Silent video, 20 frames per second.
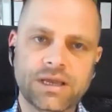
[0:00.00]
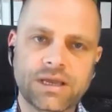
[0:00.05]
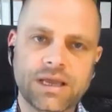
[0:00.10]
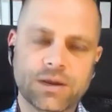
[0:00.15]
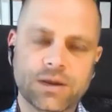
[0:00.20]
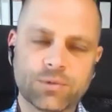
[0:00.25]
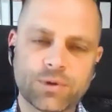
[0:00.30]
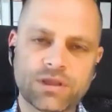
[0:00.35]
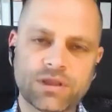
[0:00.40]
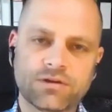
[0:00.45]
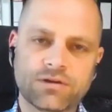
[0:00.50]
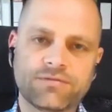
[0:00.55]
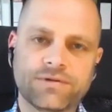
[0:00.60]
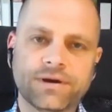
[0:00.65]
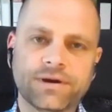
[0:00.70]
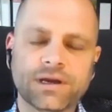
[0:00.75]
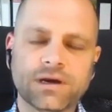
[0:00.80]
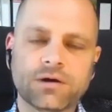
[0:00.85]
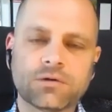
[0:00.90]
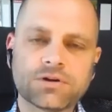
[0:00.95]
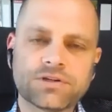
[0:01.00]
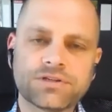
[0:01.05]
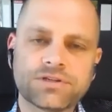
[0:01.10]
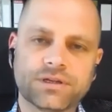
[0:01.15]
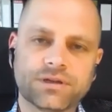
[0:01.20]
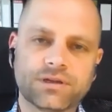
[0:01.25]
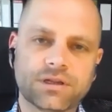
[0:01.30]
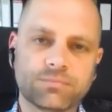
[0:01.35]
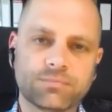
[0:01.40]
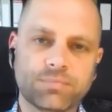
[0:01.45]
and we can find our
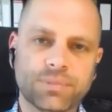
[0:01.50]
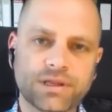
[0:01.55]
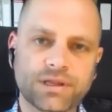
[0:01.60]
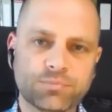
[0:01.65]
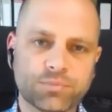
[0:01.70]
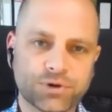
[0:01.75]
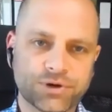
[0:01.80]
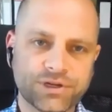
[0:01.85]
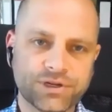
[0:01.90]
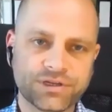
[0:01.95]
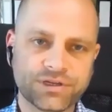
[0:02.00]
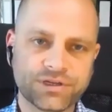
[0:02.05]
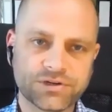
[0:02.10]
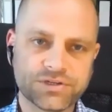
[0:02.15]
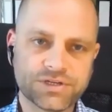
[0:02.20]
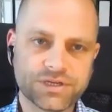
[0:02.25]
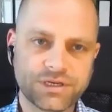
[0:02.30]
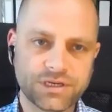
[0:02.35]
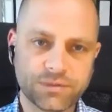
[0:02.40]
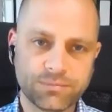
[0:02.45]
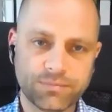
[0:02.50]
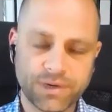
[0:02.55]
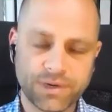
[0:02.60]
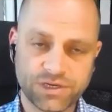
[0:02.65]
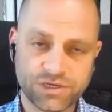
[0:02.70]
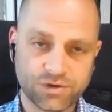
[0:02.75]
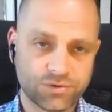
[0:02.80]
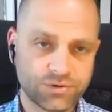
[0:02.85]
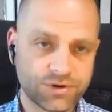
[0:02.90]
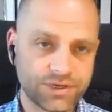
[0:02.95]
standard plate breeders in the
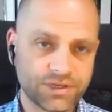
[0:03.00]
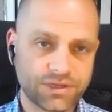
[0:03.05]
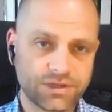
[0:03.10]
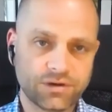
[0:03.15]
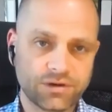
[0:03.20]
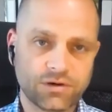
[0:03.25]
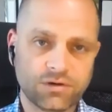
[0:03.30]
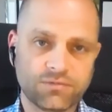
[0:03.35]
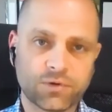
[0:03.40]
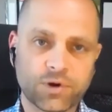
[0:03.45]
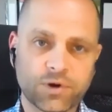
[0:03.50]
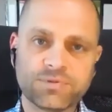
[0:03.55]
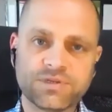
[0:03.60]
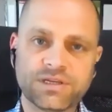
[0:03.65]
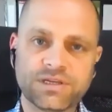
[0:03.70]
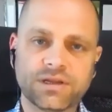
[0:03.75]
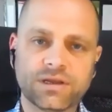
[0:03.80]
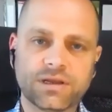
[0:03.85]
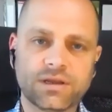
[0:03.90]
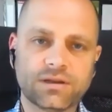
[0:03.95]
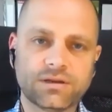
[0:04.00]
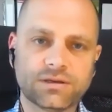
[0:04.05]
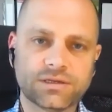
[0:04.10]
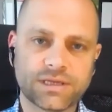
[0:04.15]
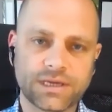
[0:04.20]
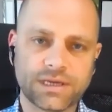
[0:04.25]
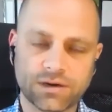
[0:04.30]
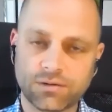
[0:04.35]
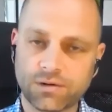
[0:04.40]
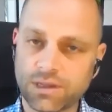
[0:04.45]
majority of rapeseed and
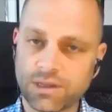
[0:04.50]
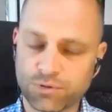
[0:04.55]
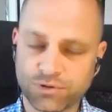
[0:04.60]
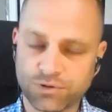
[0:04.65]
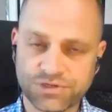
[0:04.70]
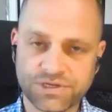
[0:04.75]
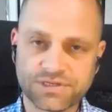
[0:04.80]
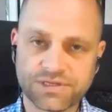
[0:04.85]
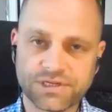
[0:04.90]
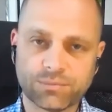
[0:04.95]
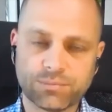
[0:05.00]
canola processing